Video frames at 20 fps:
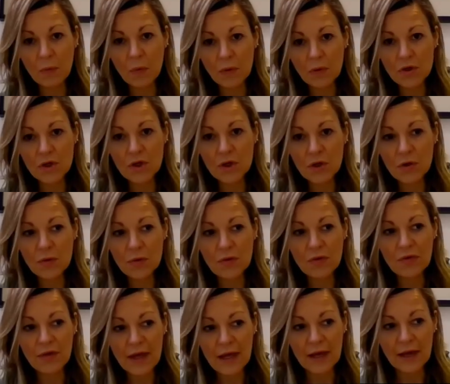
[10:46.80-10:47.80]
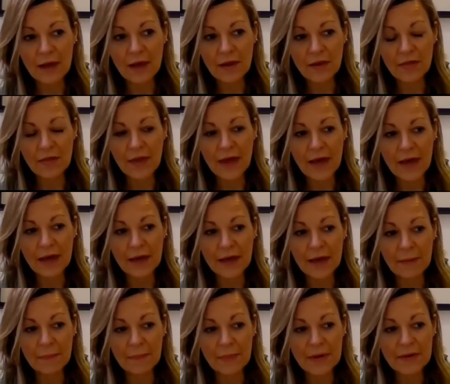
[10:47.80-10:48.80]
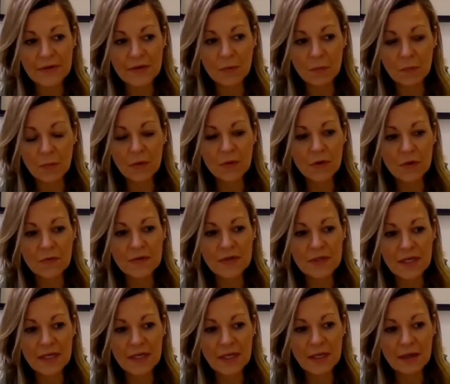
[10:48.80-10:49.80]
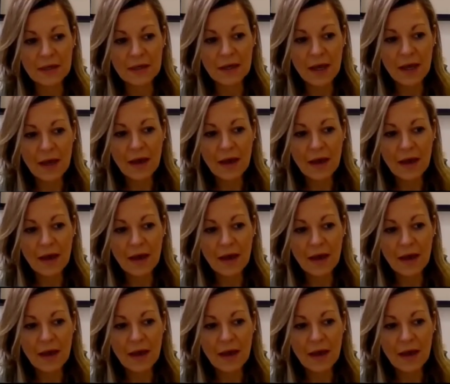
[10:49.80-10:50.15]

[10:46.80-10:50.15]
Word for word: What do you think that, uh, based on what you've seen,